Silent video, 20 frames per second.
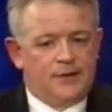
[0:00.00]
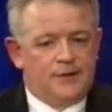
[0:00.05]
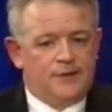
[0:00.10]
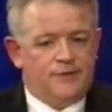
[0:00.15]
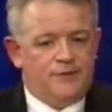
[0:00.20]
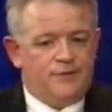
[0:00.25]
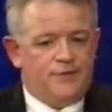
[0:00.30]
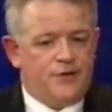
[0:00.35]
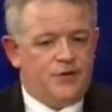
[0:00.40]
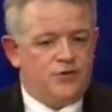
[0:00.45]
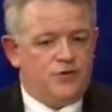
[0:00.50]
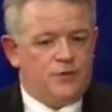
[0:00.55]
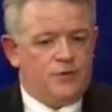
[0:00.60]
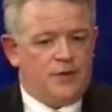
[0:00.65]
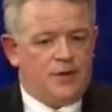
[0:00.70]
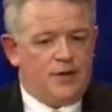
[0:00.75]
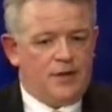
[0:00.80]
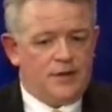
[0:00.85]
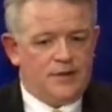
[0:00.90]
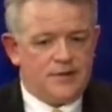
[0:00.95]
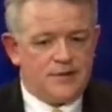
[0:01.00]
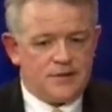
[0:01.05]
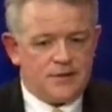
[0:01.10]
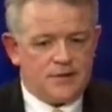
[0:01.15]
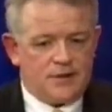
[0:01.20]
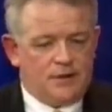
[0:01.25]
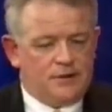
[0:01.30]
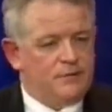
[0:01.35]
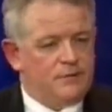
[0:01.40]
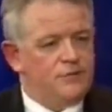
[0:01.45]
visual art
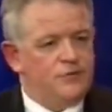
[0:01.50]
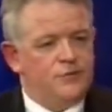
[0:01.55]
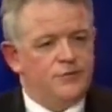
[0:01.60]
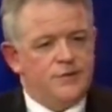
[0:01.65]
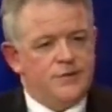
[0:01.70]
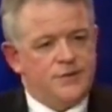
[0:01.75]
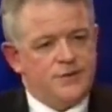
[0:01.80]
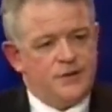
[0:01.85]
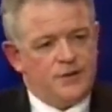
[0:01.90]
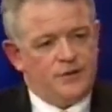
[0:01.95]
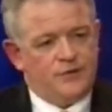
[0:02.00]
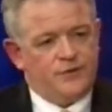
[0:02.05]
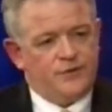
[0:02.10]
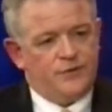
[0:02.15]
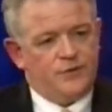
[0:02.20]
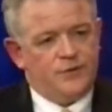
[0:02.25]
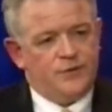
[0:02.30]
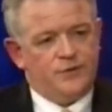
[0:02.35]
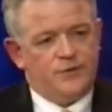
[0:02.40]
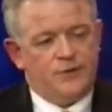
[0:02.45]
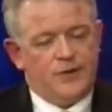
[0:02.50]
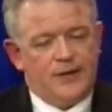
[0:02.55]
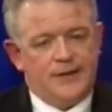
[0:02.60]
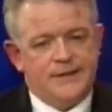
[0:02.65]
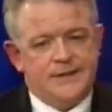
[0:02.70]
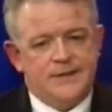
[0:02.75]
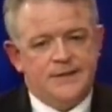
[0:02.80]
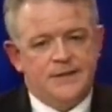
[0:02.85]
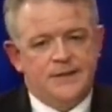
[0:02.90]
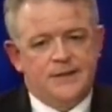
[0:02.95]
sculptures, right?
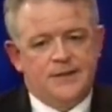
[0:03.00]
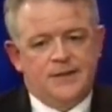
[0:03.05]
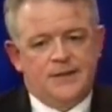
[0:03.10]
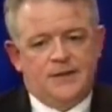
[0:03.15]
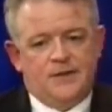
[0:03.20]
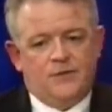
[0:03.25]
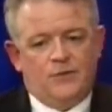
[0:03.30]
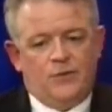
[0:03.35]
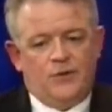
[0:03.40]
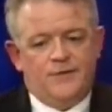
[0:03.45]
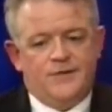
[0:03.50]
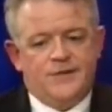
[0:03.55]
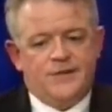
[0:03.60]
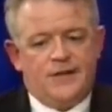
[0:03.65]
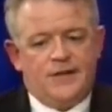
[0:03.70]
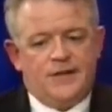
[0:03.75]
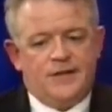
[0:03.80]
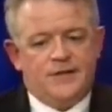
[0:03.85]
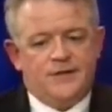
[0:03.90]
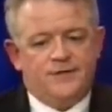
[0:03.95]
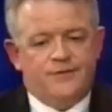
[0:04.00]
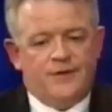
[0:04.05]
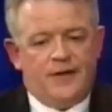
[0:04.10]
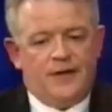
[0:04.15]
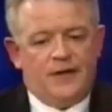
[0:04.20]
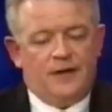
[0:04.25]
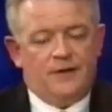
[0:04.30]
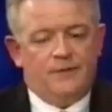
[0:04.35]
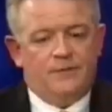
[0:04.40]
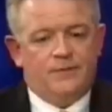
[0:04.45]
We've seen
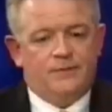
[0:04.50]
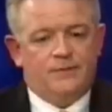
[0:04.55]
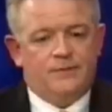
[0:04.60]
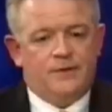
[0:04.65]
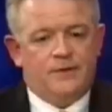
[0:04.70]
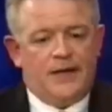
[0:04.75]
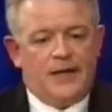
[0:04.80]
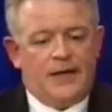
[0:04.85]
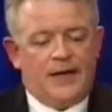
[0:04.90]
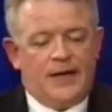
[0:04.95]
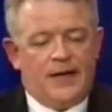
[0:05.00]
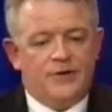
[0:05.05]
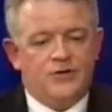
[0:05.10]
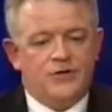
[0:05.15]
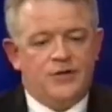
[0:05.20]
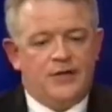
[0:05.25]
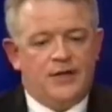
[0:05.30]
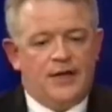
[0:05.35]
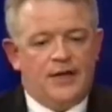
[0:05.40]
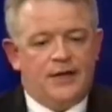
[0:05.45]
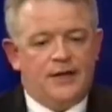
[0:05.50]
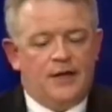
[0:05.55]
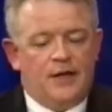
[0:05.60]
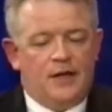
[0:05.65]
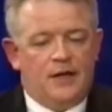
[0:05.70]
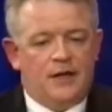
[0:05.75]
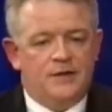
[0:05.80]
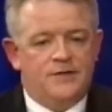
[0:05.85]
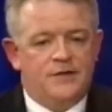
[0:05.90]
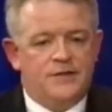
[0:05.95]
develop and get
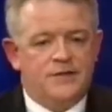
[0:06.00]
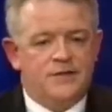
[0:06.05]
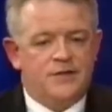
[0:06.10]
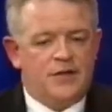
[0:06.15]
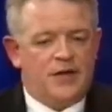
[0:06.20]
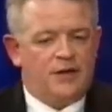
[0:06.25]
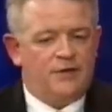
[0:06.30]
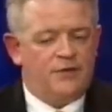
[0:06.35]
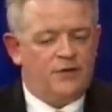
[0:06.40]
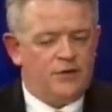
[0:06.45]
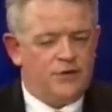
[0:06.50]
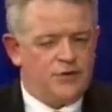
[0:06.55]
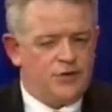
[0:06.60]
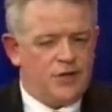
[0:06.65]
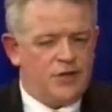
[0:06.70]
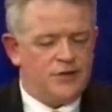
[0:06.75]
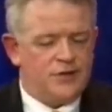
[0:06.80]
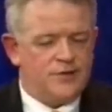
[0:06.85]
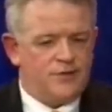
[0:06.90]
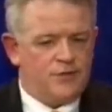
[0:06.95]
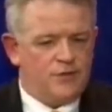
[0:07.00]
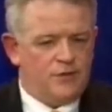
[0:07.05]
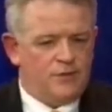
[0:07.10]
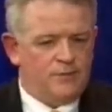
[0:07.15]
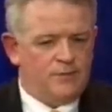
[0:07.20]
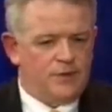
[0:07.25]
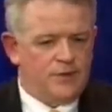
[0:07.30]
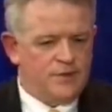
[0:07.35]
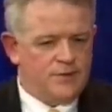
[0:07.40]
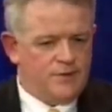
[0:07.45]
now not just from
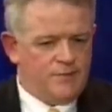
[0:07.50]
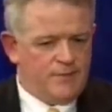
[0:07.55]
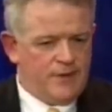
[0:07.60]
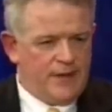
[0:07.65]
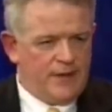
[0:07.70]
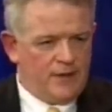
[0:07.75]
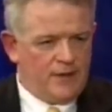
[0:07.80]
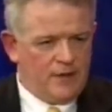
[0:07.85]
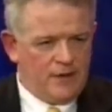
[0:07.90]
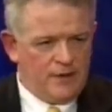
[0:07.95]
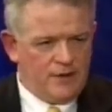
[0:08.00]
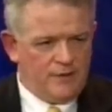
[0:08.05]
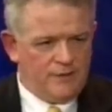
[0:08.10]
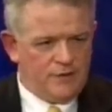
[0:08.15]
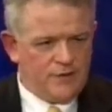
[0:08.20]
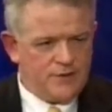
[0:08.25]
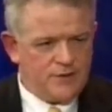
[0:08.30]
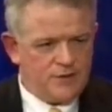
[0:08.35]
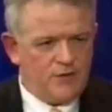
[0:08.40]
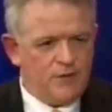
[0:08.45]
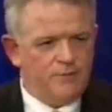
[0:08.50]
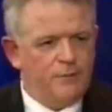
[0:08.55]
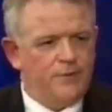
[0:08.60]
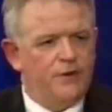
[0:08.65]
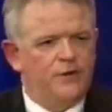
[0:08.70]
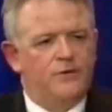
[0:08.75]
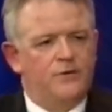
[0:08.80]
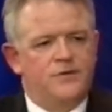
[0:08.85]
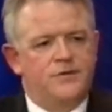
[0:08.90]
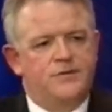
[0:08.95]
the island of
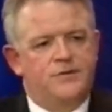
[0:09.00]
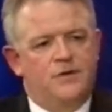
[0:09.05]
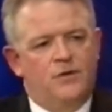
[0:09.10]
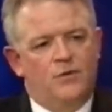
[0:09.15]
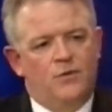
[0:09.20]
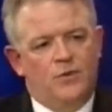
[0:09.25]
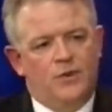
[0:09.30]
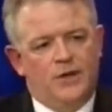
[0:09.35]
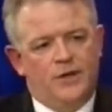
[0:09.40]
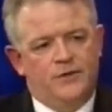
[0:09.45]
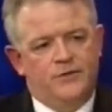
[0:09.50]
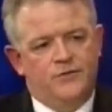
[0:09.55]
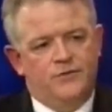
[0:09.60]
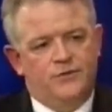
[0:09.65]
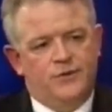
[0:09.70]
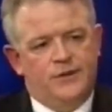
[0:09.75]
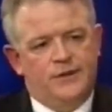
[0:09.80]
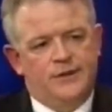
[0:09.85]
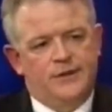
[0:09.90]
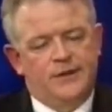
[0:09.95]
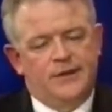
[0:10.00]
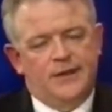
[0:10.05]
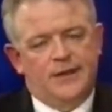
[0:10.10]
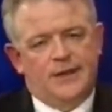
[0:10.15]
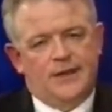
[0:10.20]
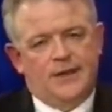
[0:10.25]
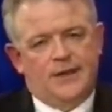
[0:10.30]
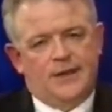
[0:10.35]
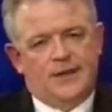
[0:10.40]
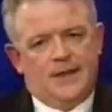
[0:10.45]
across the whole country.
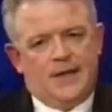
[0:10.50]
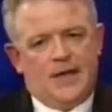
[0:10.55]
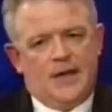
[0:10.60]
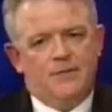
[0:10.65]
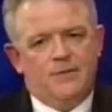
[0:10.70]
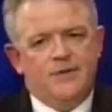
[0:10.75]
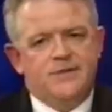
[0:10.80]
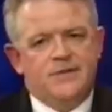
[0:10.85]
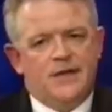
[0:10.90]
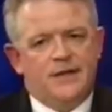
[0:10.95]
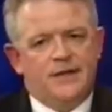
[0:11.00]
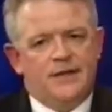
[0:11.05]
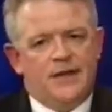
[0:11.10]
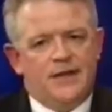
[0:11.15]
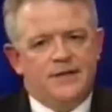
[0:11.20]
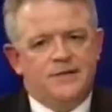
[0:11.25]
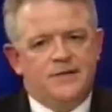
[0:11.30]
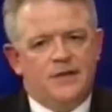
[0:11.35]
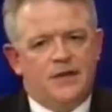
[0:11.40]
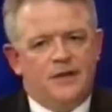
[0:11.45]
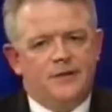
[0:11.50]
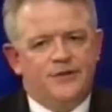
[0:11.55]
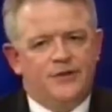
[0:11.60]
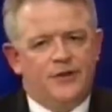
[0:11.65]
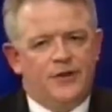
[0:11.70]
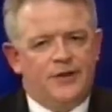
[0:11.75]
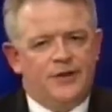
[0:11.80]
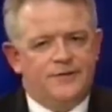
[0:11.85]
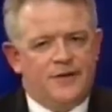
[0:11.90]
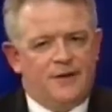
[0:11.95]
I'd say that's an
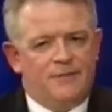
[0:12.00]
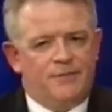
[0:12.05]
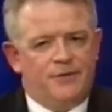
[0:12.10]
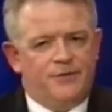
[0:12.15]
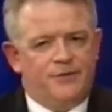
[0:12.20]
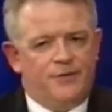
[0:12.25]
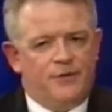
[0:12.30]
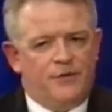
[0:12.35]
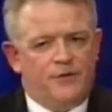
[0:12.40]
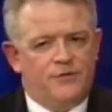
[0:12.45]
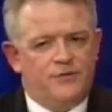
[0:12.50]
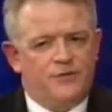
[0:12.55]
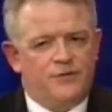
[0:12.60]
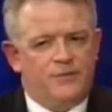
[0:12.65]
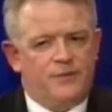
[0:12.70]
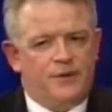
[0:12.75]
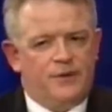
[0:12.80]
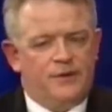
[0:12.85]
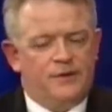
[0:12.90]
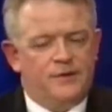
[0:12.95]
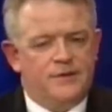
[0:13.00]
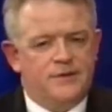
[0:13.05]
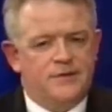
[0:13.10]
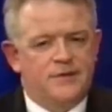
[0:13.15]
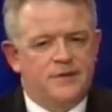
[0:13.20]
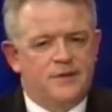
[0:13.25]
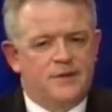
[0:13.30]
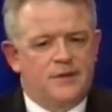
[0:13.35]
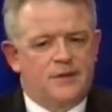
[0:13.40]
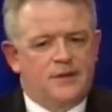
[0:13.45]
example of philanthropy because
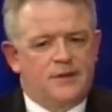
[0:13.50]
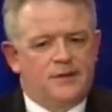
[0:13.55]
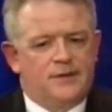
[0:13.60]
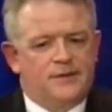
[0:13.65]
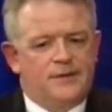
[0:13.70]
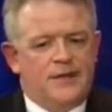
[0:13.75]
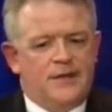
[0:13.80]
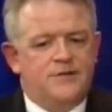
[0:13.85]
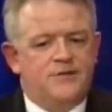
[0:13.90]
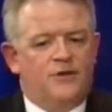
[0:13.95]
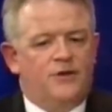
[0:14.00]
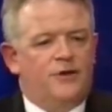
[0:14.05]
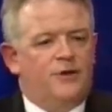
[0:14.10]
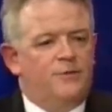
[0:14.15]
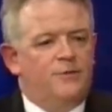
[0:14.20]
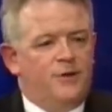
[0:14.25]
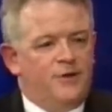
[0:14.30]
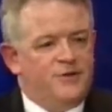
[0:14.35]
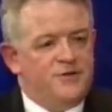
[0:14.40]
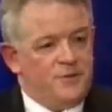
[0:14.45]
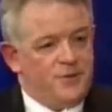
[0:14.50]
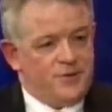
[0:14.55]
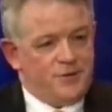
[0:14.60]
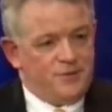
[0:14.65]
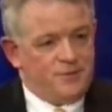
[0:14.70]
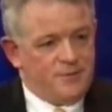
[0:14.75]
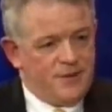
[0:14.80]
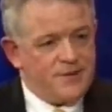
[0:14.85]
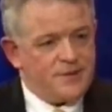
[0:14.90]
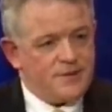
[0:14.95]
that's the community we do.
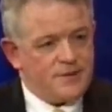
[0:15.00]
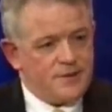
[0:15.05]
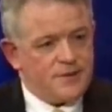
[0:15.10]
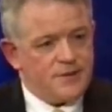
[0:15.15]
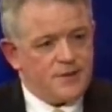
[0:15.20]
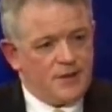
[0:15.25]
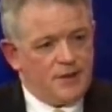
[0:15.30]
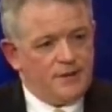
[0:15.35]
I